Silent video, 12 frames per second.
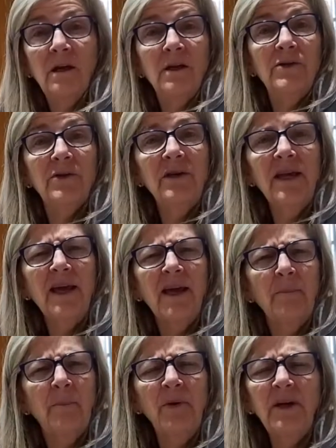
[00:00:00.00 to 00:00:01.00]
So yeah,
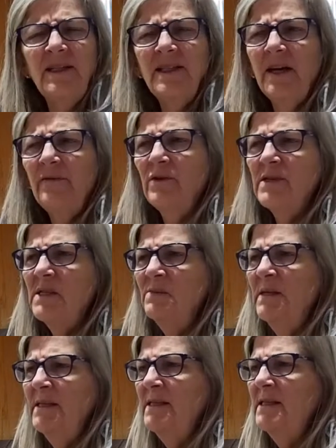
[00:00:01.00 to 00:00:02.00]
pretty tough
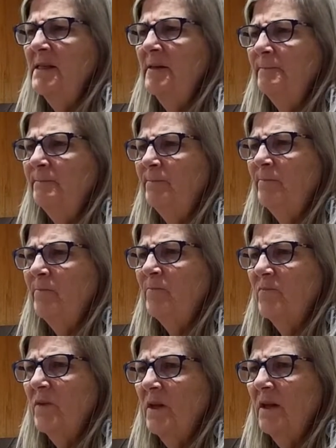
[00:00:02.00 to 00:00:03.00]
Christmas.
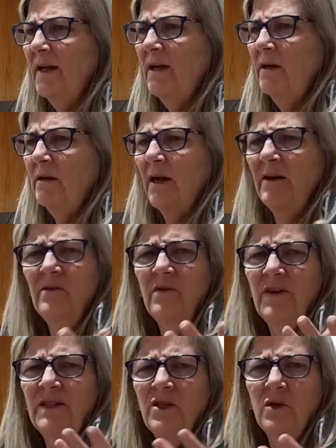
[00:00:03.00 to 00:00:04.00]
Like I don't know if I
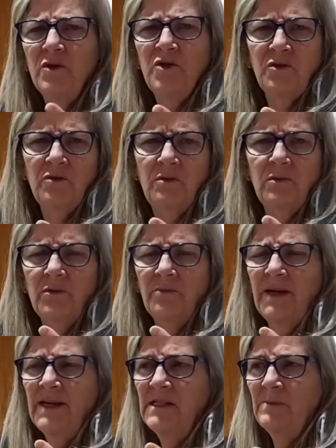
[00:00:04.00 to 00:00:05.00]
told you, you know, my
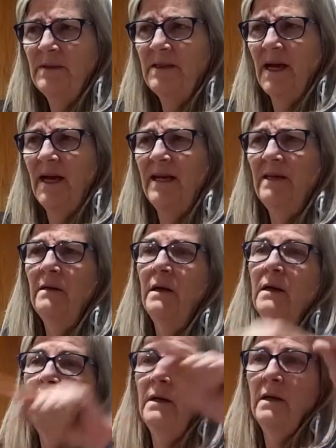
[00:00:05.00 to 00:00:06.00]
husband died
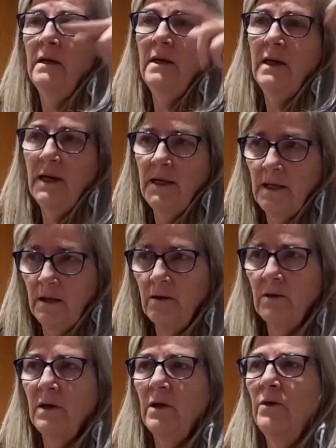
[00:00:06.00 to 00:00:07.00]
a
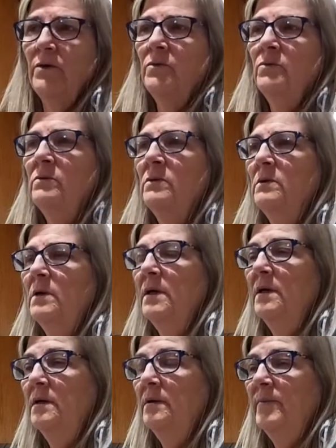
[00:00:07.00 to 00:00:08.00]
year ago
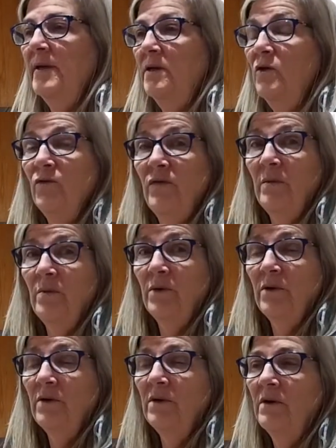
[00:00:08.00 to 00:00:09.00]
in November,